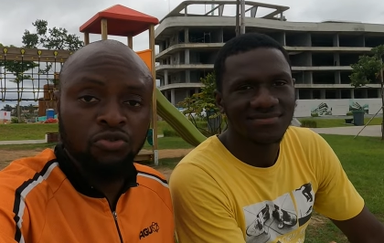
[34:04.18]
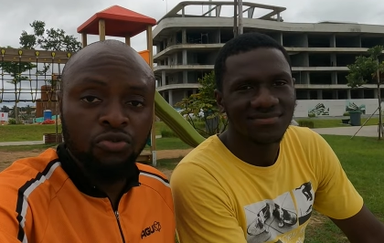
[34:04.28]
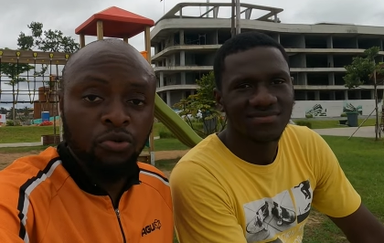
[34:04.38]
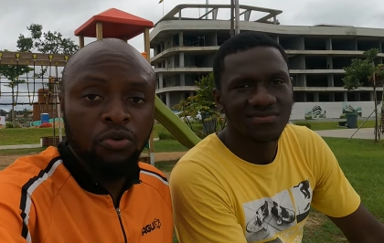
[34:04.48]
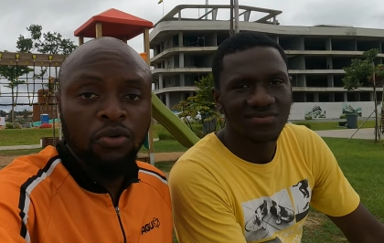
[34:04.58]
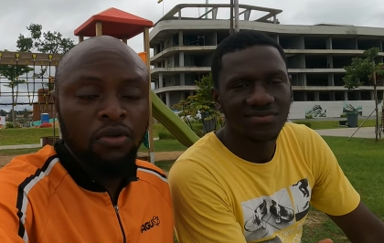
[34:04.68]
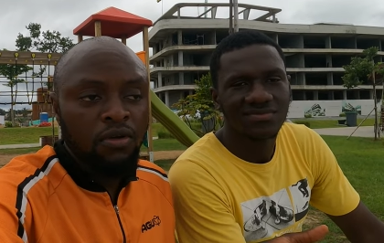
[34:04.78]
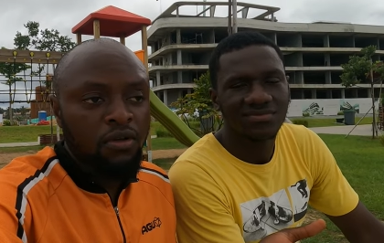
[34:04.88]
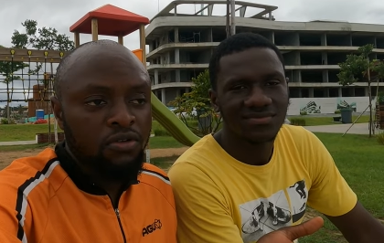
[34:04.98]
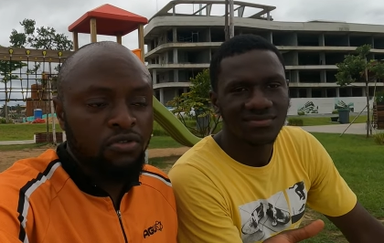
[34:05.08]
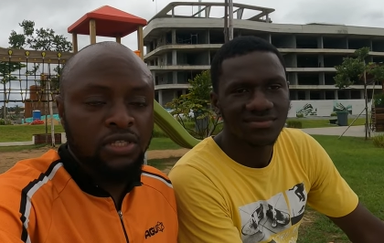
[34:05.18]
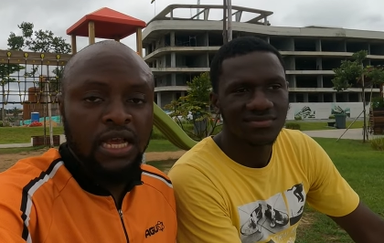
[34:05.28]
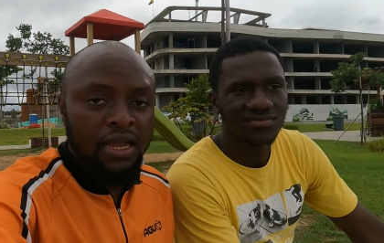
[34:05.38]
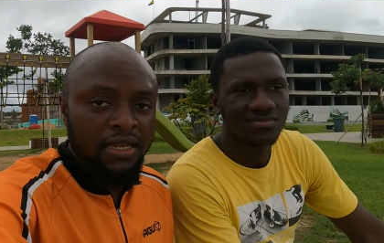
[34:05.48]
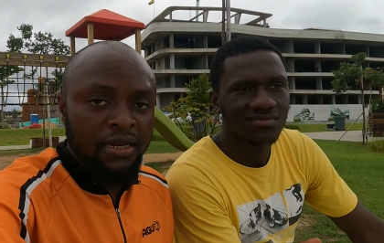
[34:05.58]
Speaker 1: to do to
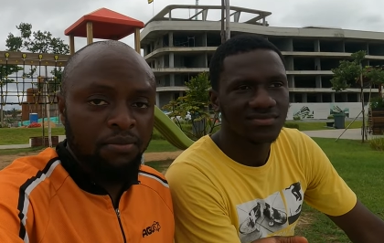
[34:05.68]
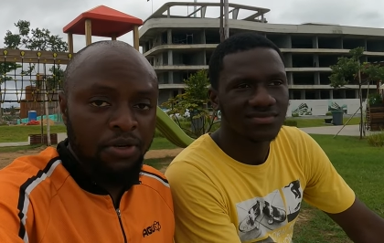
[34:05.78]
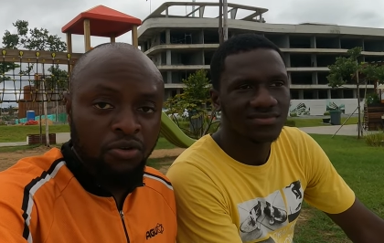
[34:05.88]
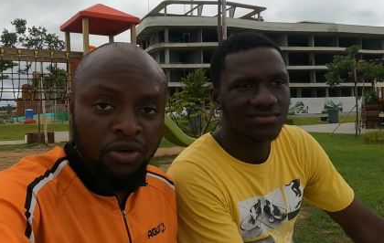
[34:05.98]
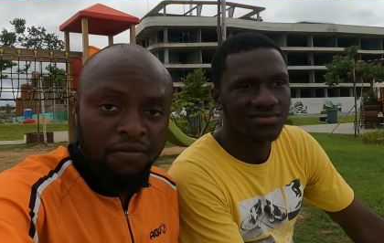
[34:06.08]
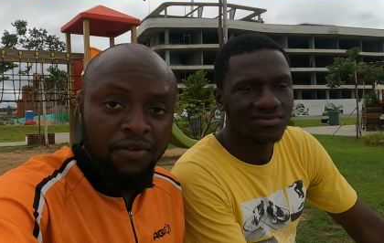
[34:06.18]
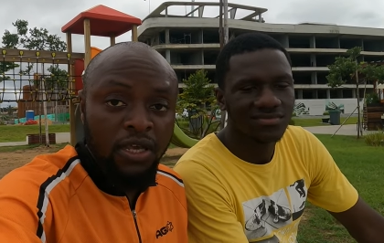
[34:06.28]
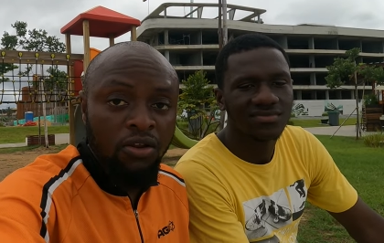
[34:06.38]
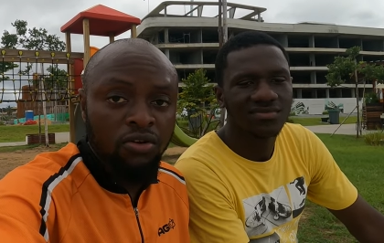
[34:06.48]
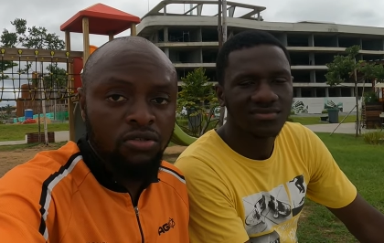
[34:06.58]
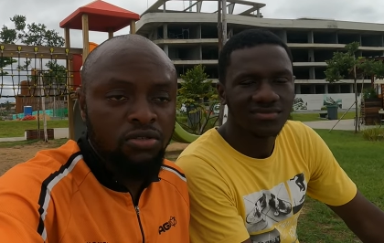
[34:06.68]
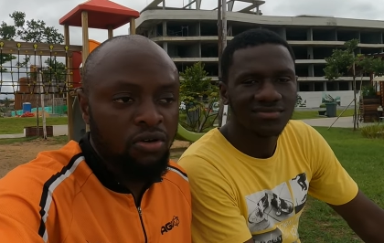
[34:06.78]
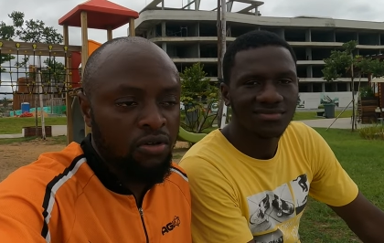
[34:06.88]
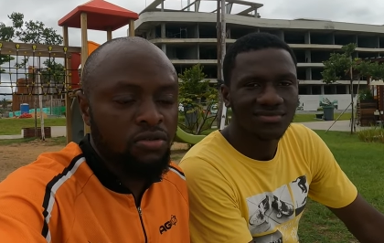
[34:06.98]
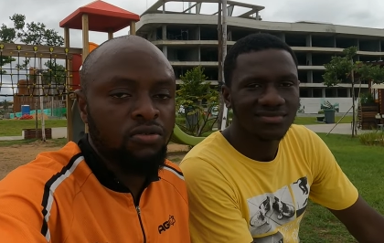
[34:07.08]
see how he can be doing videos
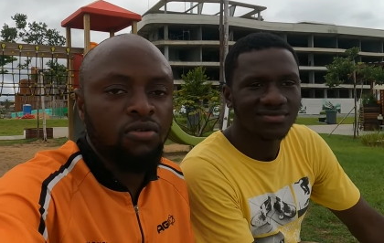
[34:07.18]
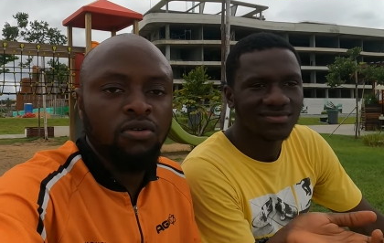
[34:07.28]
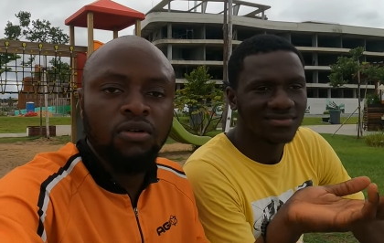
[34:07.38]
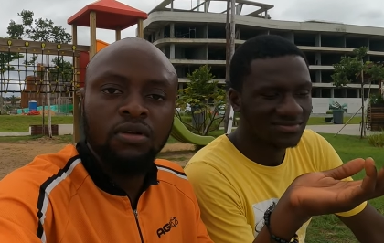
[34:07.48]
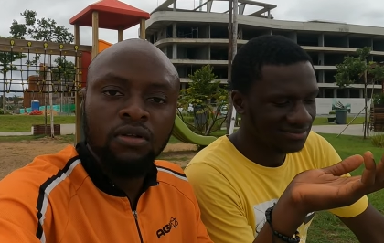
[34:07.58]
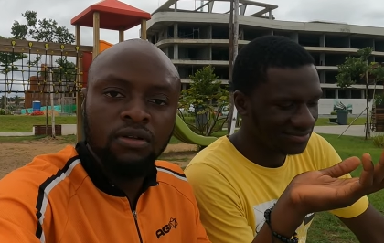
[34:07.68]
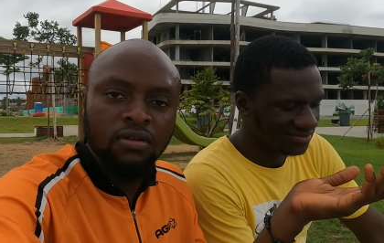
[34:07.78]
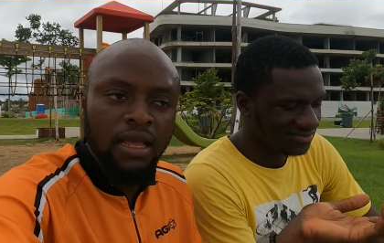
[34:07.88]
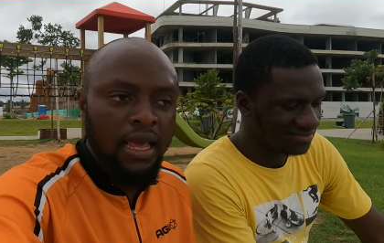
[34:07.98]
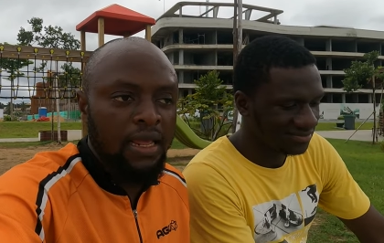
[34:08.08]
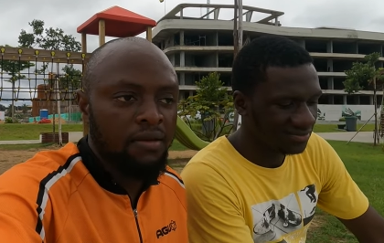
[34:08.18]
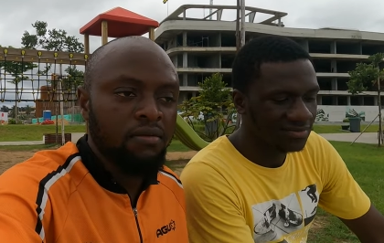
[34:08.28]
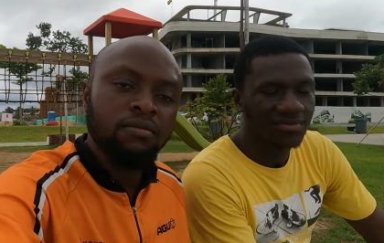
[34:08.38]
also and